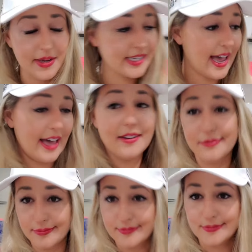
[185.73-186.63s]
My dad,
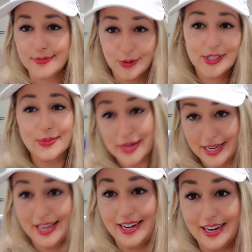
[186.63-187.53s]
who was a
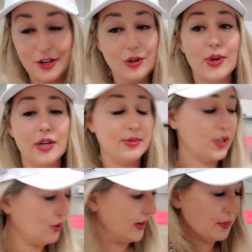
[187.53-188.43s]
mechanic, knew what he was
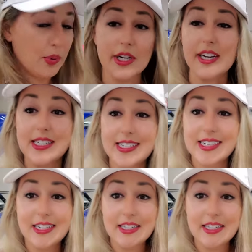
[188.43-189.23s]
doing, putting his,